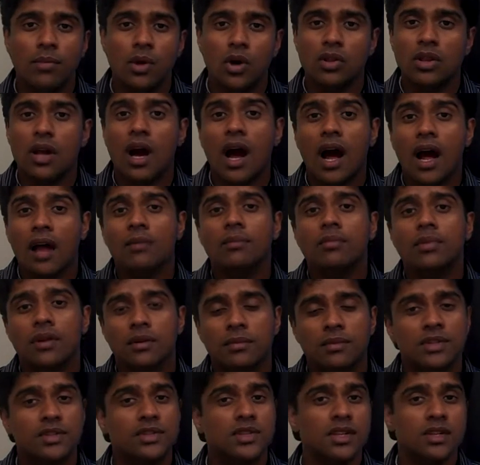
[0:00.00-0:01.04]
both
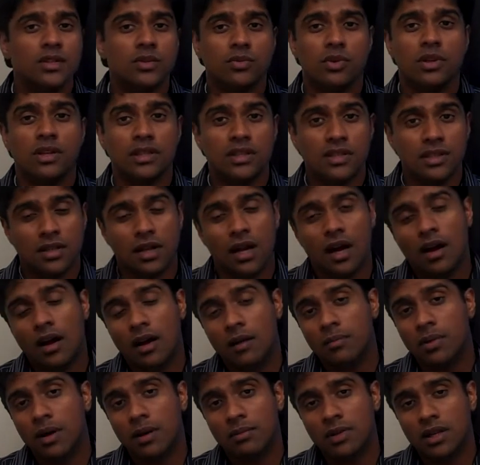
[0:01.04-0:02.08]
on-premise as well as
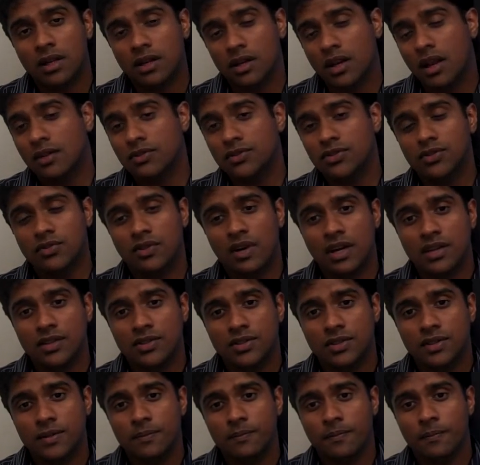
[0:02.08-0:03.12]
a public cloud
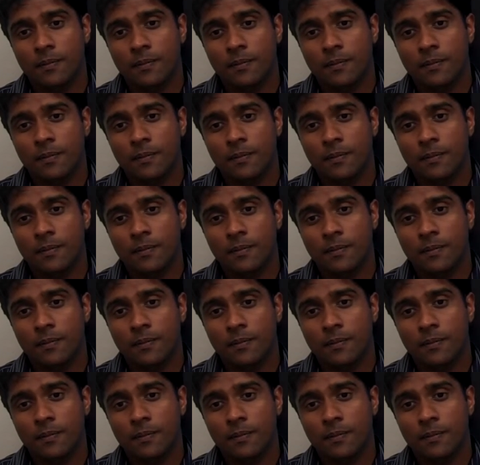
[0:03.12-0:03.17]
strategy.